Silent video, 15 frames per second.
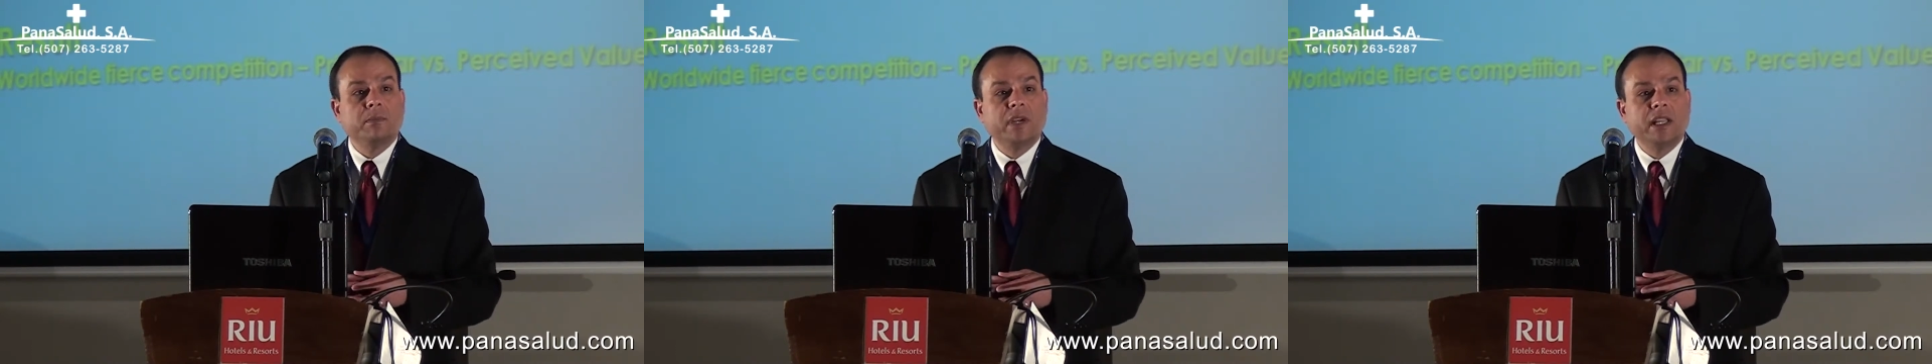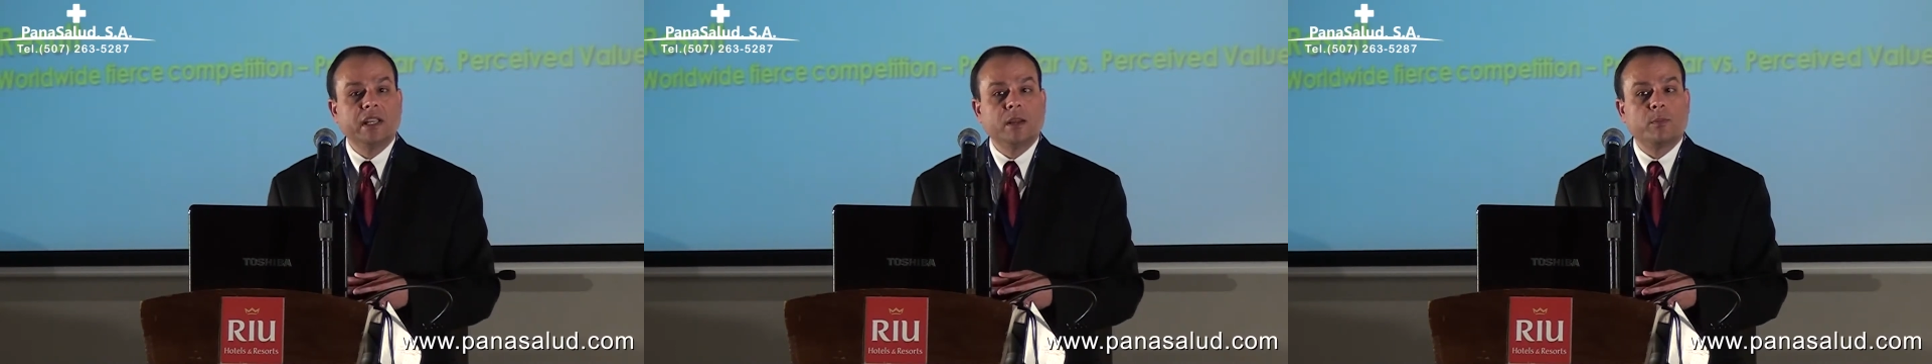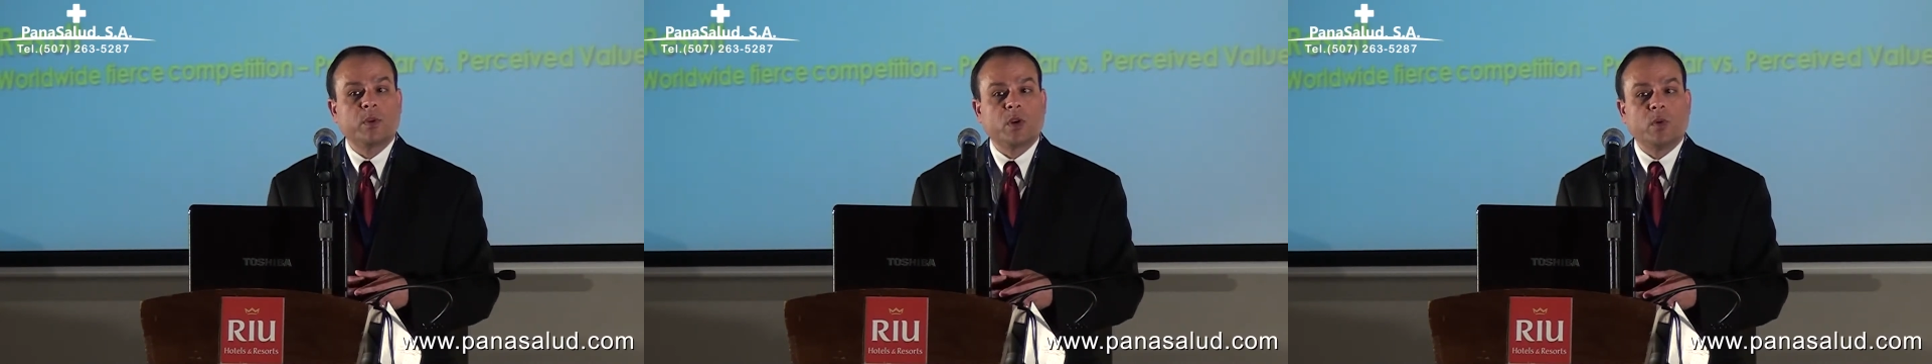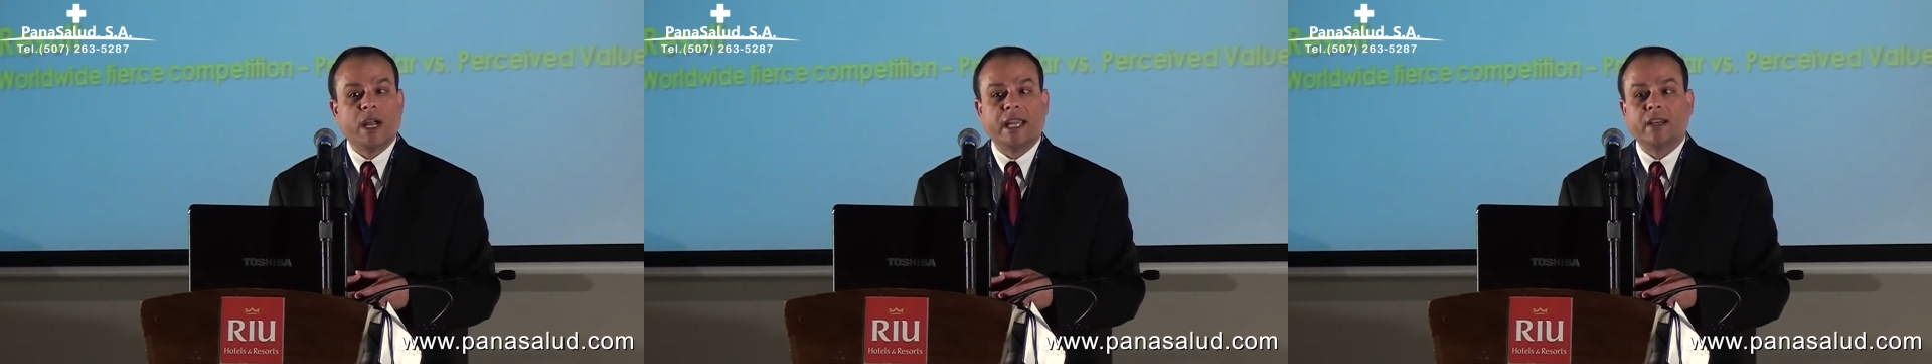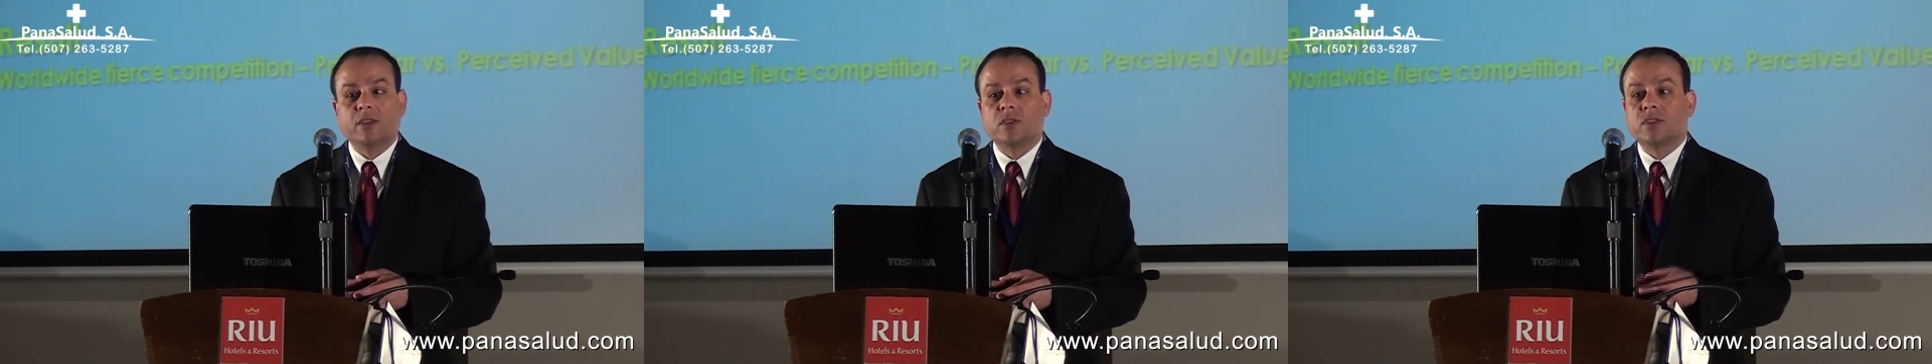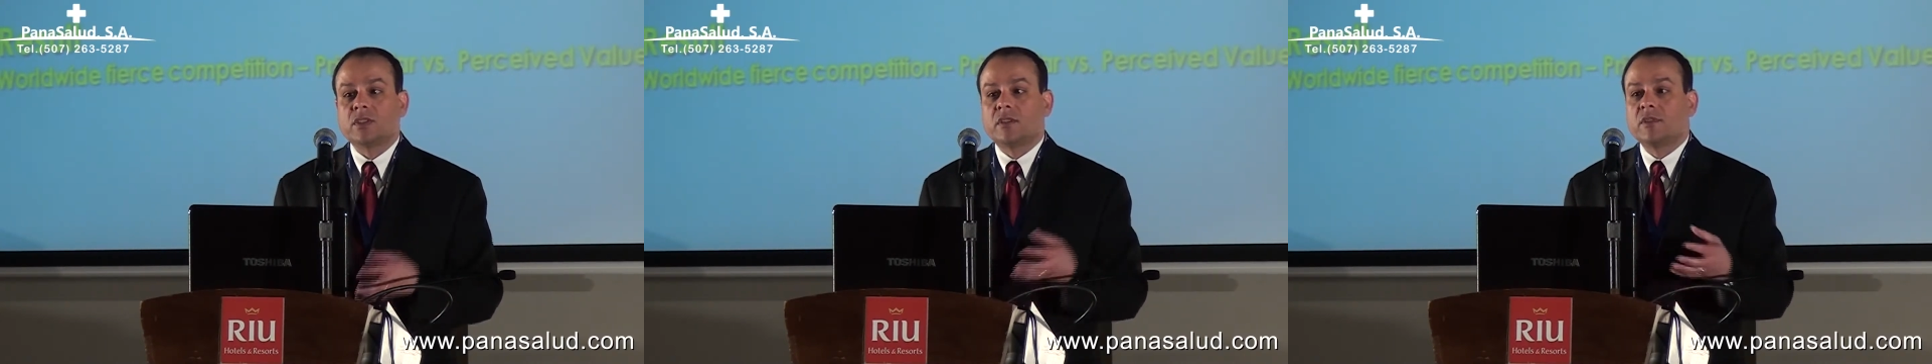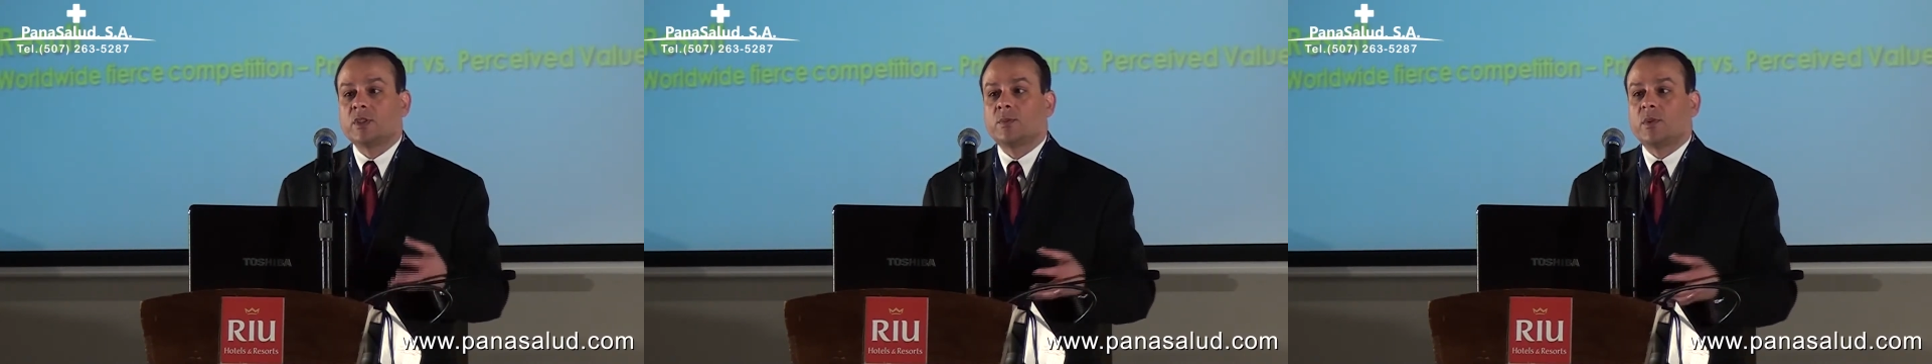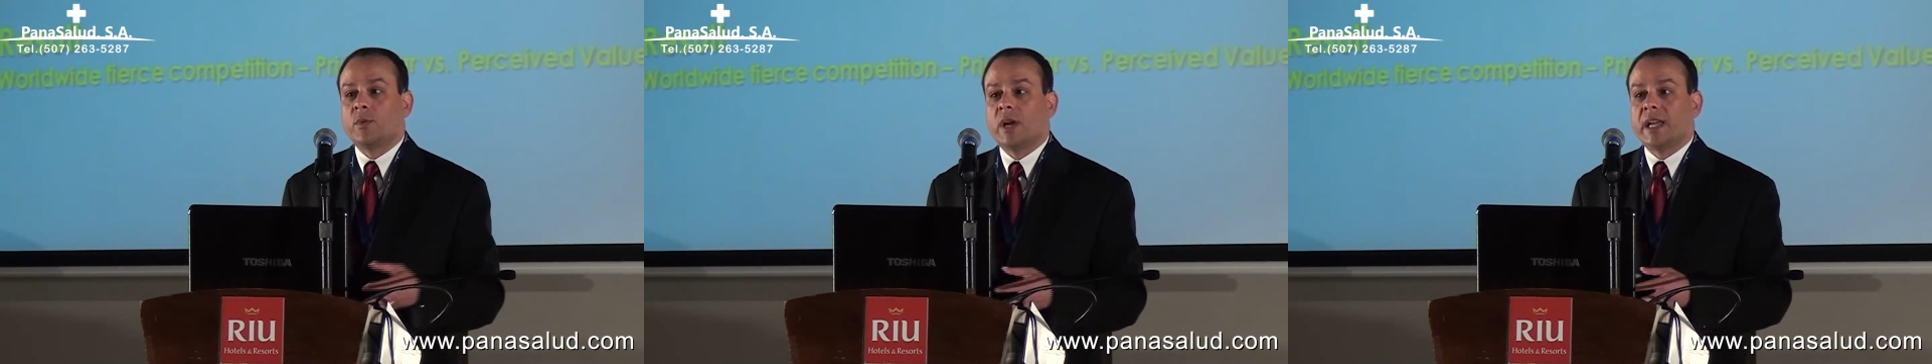medical providers or
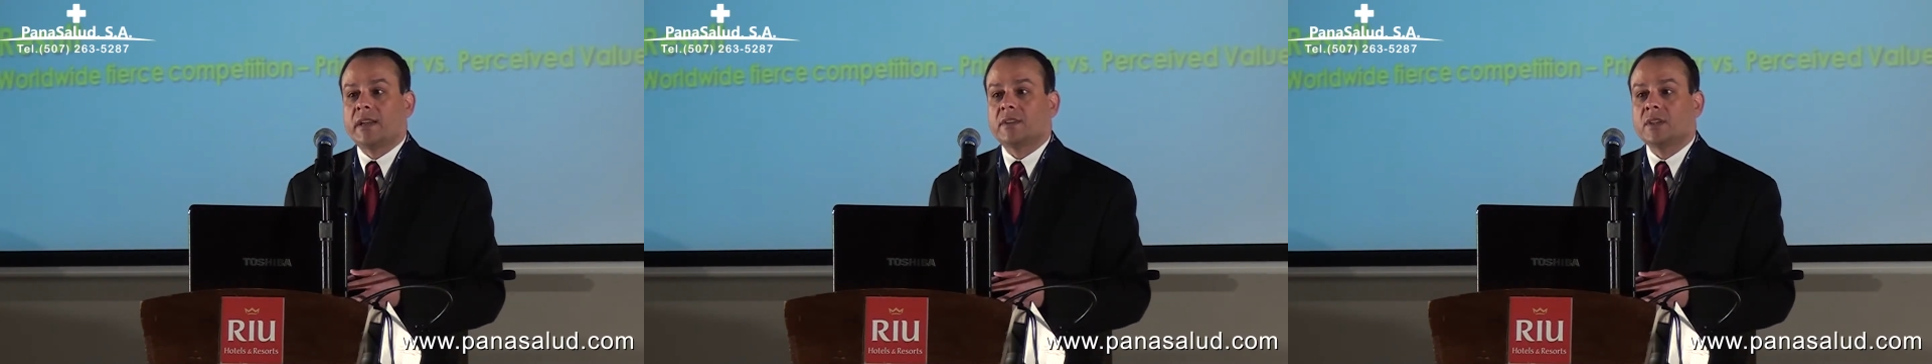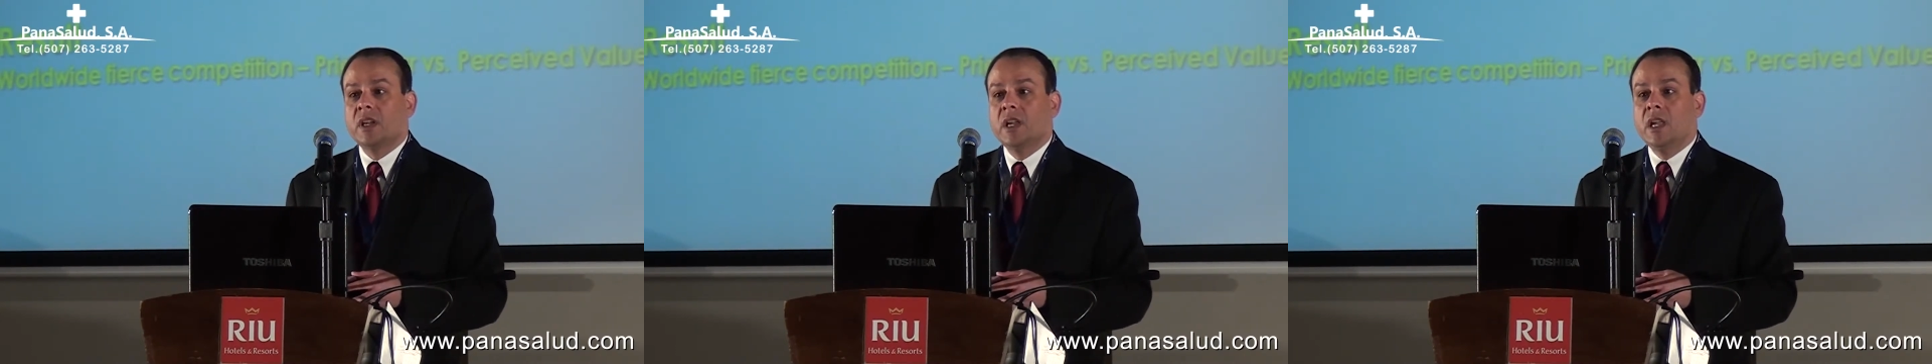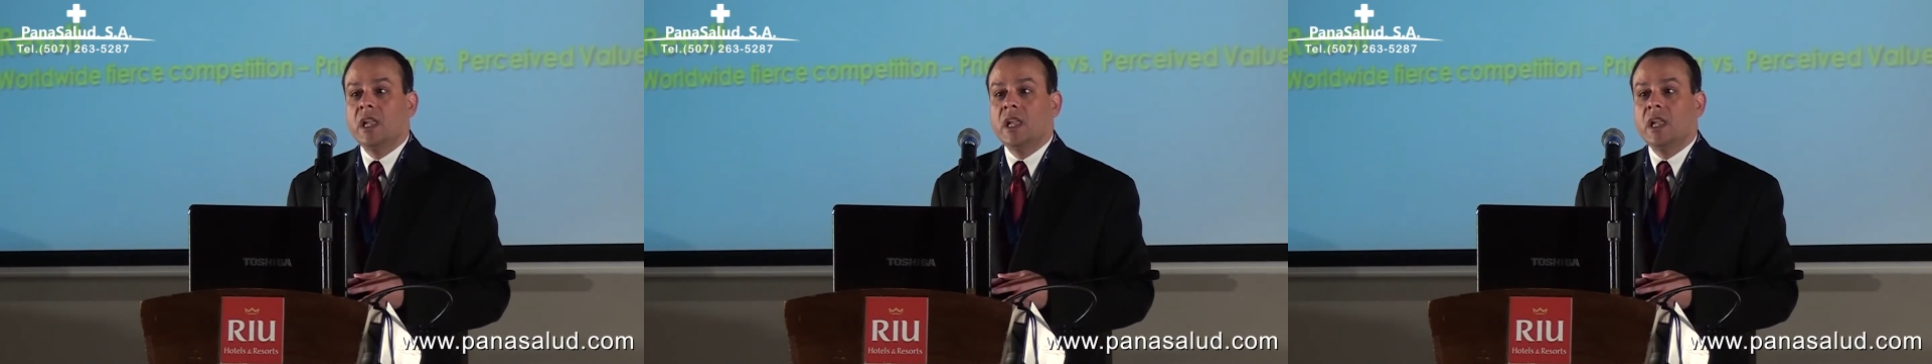service providers